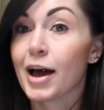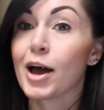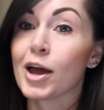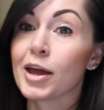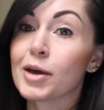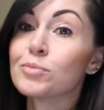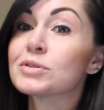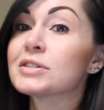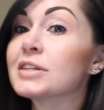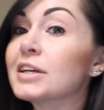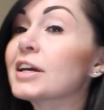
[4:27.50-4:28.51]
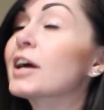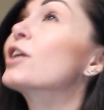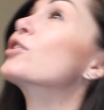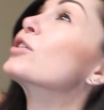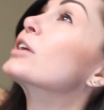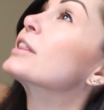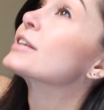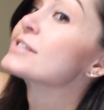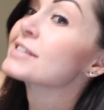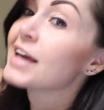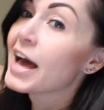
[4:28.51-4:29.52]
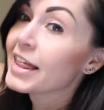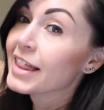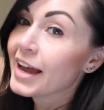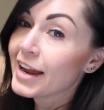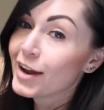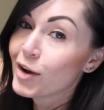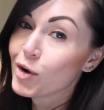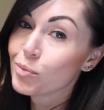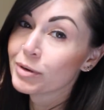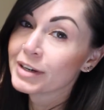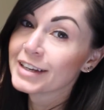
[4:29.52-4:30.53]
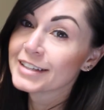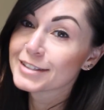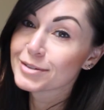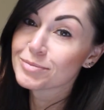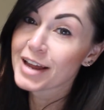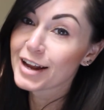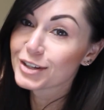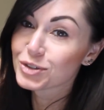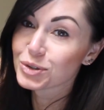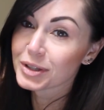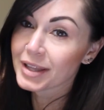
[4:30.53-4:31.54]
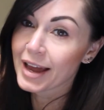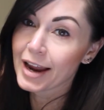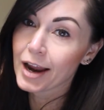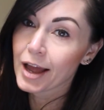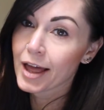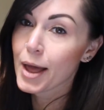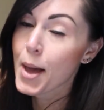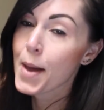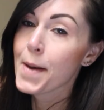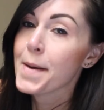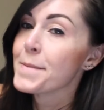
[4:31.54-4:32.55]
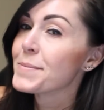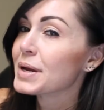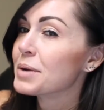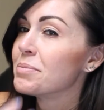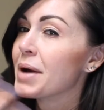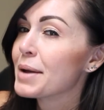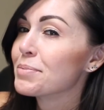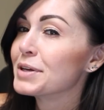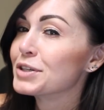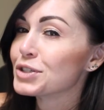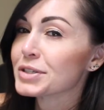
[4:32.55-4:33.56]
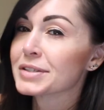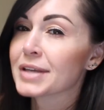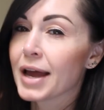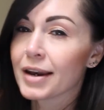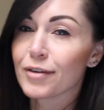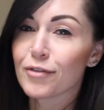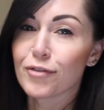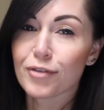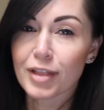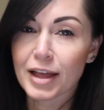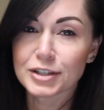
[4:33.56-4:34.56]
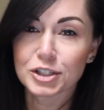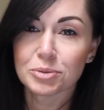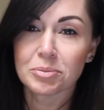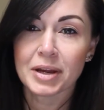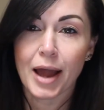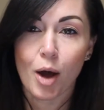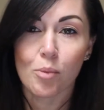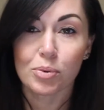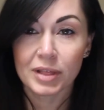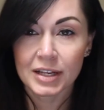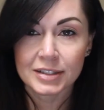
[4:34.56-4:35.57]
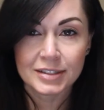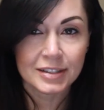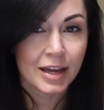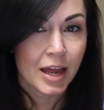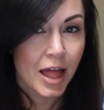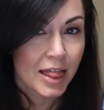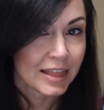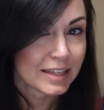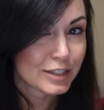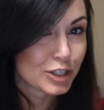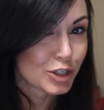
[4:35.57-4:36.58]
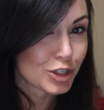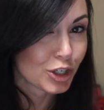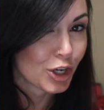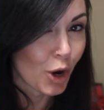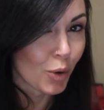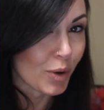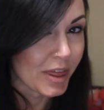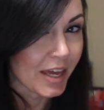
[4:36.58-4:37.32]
I am sitting underneath the skylight, hoping to get some natural light, but it might be just kind of flushing me out. But let's just go with